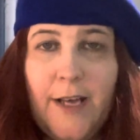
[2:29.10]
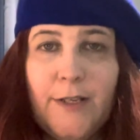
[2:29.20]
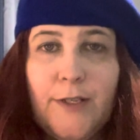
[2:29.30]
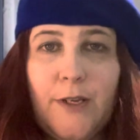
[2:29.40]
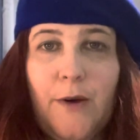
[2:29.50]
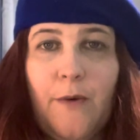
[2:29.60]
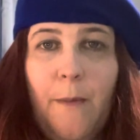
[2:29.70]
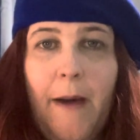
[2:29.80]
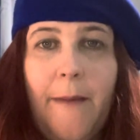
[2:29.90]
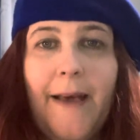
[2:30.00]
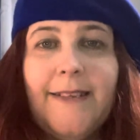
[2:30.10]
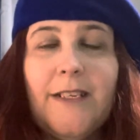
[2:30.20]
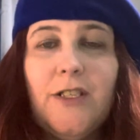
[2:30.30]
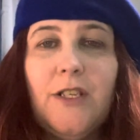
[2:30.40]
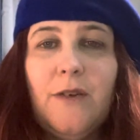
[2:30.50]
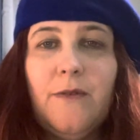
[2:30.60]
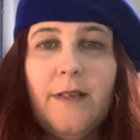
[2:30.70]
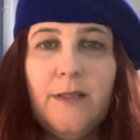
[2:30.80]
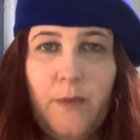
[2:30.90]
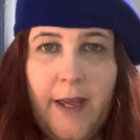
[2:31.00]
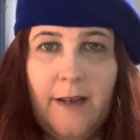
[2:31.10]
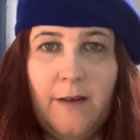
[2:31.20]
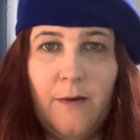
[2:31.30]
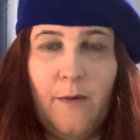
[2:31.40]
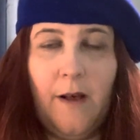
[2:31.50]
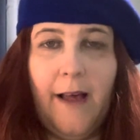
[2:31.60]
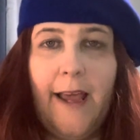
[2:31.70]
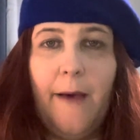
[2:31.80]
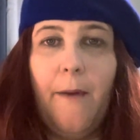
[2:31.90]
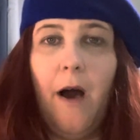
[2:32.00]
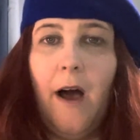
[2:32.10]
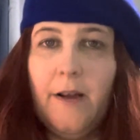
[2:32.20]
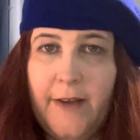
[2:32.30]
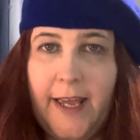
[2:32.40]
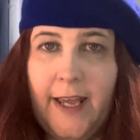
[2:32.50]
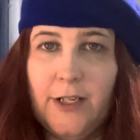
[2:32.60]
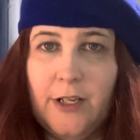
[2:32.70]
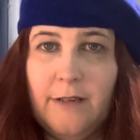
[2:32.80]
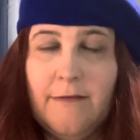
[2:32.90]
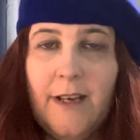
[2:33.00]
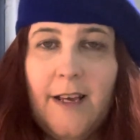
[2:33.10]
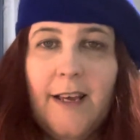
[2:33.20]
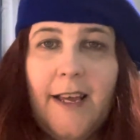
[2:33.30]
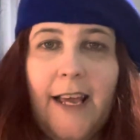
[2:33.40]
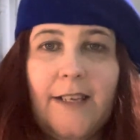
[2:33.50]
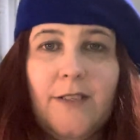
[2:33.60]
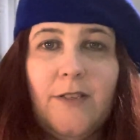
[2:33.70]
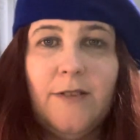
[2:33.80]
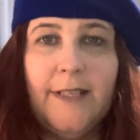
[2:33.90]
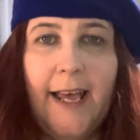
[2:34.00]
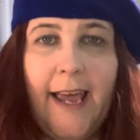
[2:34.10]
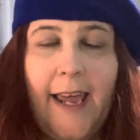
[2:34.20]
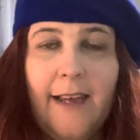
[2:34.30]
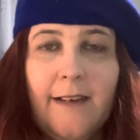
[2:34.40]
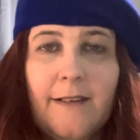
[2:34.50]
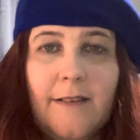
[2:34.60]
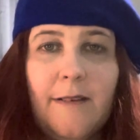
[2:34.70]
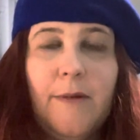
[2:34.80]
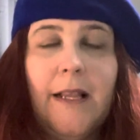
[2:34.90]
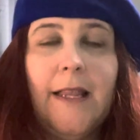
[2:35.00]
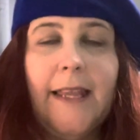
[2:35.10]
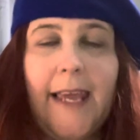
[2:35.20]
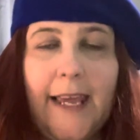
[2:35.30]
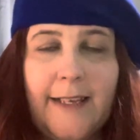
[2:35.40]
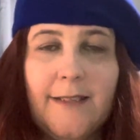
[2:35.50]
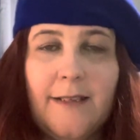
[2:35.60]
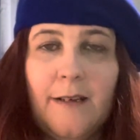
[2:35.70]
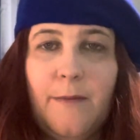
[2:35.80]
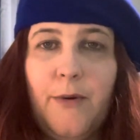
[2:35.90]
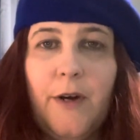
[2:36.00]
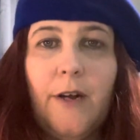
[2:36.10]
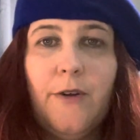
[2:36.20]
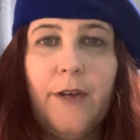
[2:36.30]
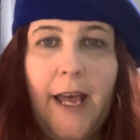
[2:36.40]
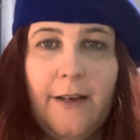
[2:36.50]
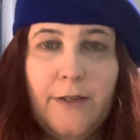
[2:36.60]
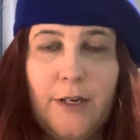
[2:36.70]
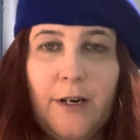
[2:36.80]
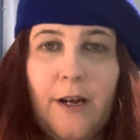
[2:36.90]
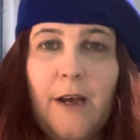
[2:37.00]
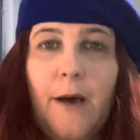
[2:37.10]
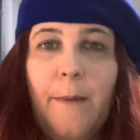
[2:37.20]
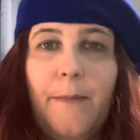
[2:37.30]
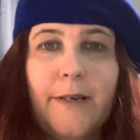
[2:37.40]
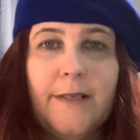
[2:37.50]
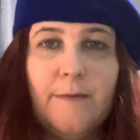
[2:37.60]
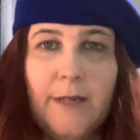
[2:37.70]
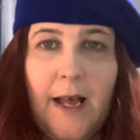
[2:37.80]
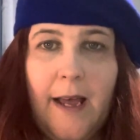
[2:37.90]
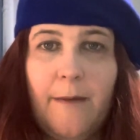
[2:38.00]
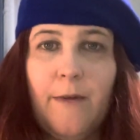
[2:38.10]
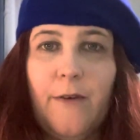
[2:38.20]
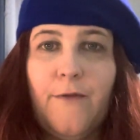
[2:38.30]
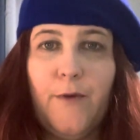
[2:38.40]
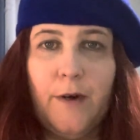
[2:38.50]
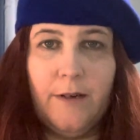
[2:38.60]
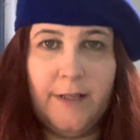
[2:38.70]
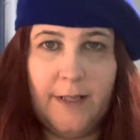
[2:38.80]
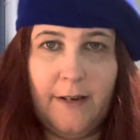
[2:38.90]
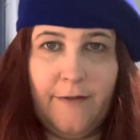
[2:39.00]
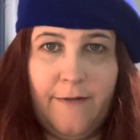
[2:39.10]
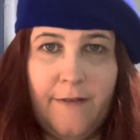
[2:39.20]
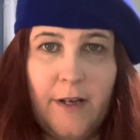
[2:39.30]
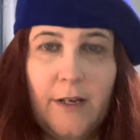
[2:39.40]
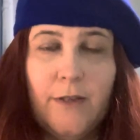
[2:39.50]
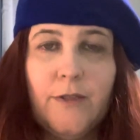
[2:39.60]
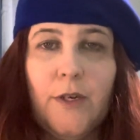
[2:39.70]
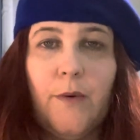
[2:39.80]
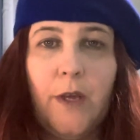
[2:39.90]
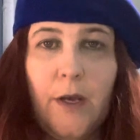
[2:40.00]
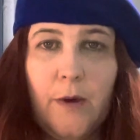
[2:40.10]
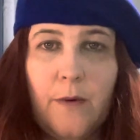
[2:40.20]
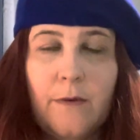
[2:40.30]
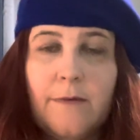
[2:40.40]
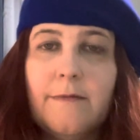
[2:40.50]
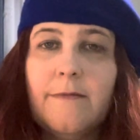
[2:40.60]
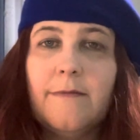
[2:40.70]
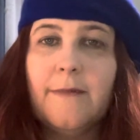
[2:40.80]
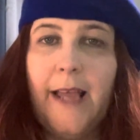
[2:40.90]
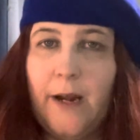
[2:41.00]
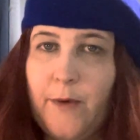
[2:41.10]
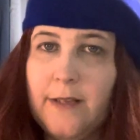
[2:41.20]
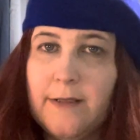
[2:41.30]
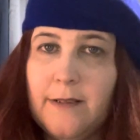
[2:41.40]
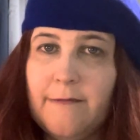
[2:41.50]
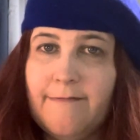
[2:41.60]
So my message to you this week, while I am on vacation, is to say, please put it on your calendar, book some time for yourself so you can rest.